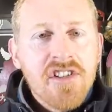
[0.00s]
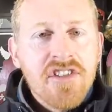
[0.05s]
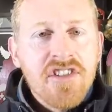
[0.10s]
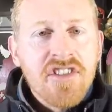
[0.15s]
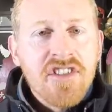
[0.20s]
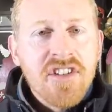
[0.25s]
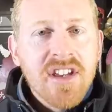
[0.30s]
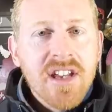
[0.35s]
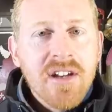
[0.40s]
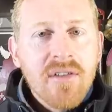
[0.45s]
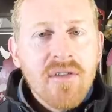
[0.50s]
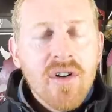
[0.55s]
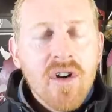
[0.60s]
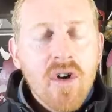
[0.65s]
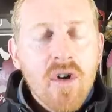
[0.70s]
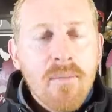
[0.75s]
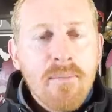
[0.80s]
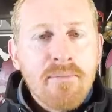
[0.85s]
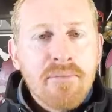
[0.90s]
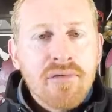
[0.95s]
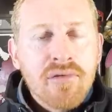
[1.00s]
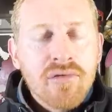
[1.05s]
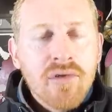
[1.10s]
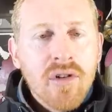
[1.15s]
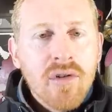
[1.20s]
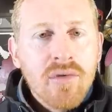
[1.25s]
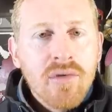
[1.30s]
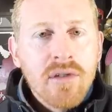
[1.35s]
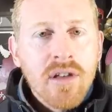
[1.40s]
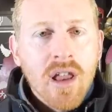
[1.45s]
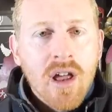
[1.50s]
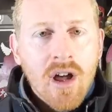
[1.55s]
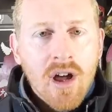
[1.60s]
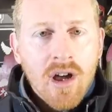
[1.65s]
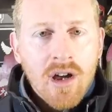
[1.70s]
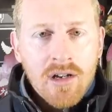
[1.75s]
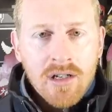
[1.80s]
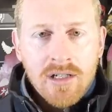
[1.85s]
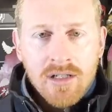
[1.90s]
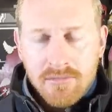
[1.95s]
0
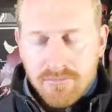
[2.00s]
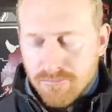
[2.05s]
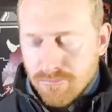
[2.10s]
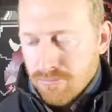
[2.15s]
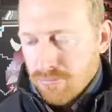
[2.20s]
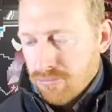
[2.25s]
Prologue.